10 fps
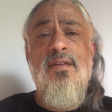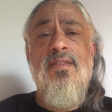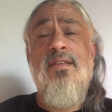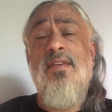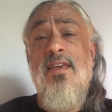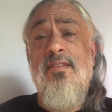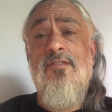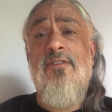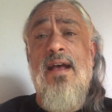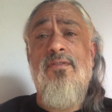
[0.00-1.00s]
that he's
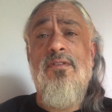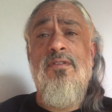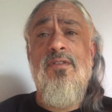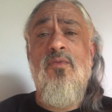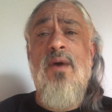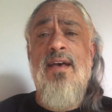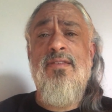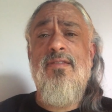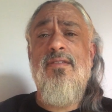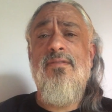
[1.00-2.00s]
traveled to the
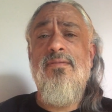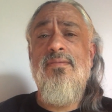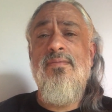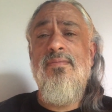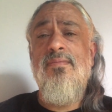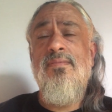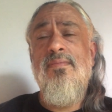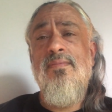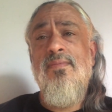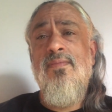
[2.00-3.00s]
west,
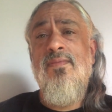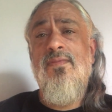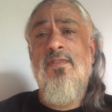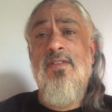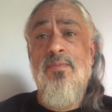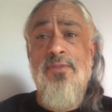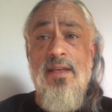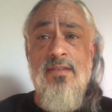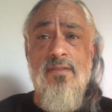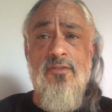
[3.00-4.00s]
to the
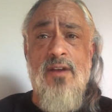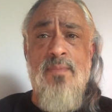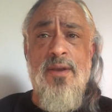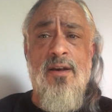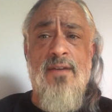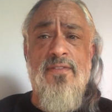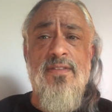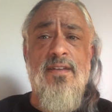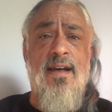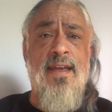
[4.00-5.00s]
place of dropping off
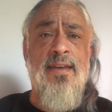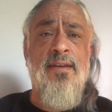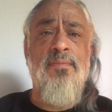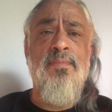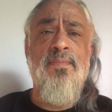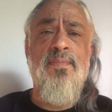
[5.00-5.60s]
and dying.